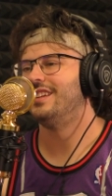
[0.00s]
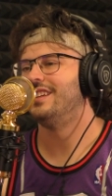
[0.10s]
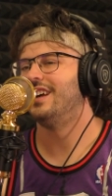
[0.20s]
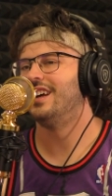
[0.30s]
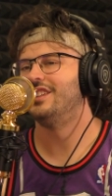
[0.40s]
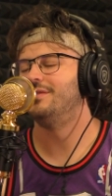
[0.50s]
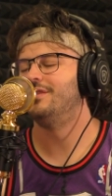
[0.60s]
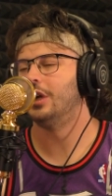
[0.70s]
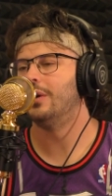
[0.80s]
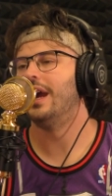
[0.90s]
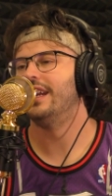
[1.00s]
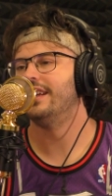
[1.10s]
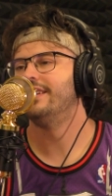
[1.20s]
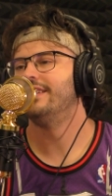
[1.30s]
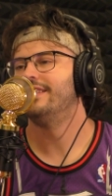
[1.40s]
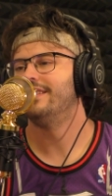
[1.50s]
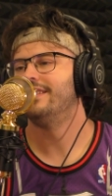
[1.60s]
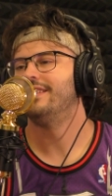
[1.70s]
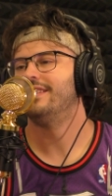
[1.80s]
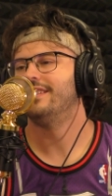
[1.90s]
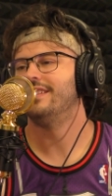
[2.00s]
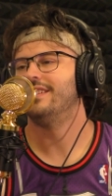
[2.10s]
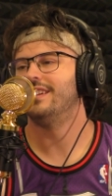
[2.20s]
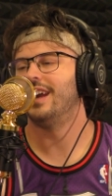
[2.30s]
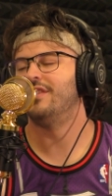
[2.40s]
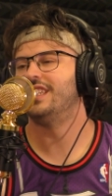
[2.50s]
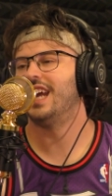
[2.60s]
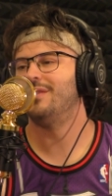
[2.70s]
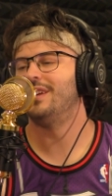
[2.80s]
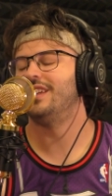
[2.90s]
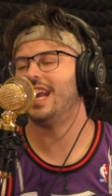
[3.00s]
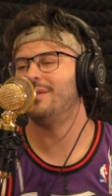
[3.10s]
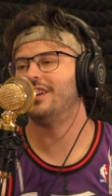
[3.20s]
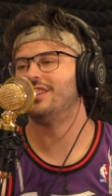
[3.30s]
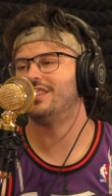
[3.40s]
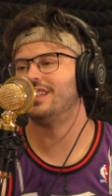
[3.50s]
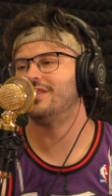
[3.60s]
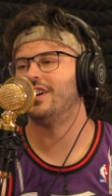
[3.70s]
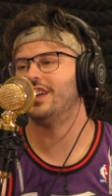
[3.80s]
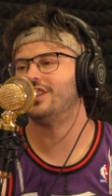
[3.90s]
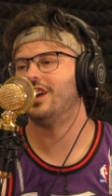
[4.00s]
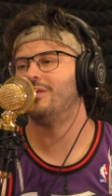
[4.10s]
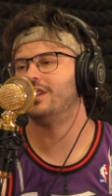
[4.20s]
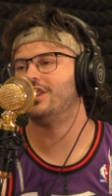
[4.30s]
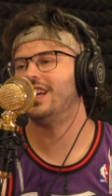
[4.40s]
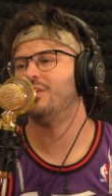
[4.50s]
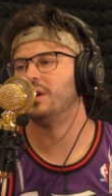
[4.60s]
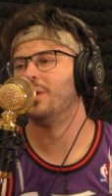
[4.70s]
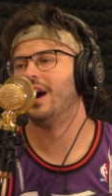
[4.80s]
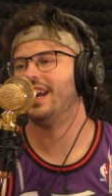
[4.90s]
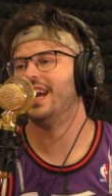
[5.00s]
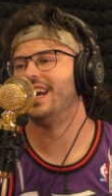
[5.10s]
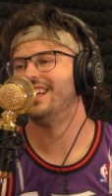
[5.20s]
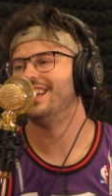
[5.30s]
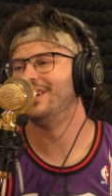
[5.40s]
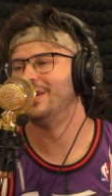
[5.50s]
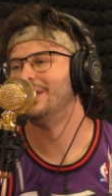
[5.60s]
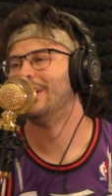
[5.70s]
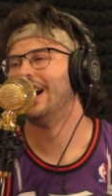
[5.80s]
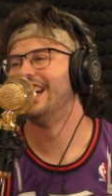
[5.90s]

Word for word: uh, Joe Head. That's pretty good too. Every time he came out to sing the fight song, we chant, "We want head. We, we want, want,